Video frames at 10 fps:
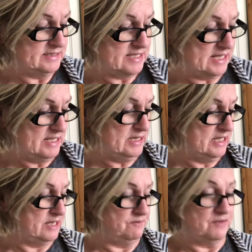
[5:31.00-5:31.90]
on a
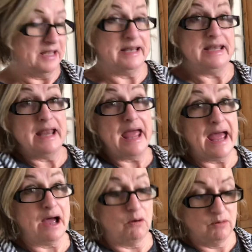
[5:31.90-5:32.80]
leaf, and
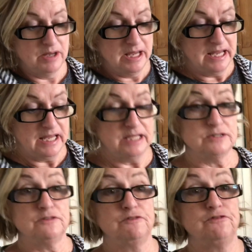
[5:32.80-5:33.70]
now he's
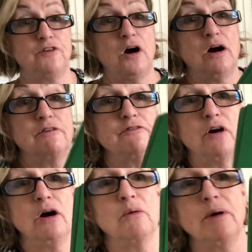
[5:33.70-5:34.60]
far,
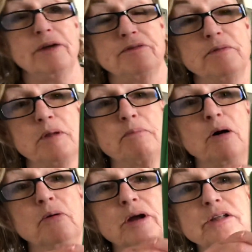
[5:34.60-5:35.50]
far away from the
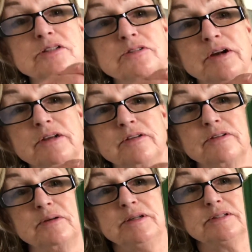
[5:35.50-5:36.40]
boa constrictor,
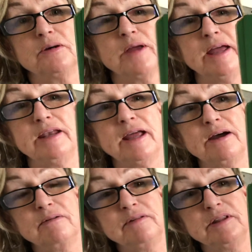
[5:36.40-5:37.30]
so he's okay
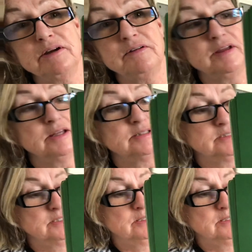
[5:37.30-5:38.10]
now. There he is.